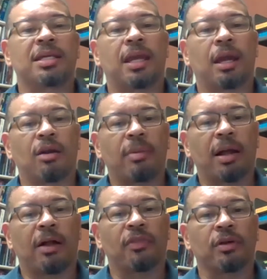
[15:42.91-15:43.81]
care
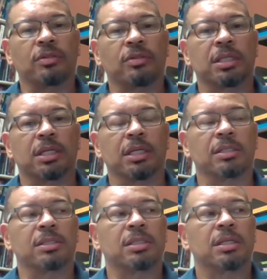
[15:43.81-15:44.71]
about those
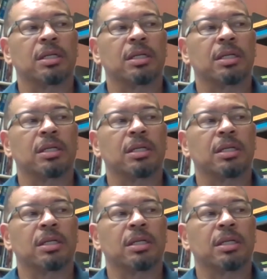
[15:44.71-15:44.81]
things,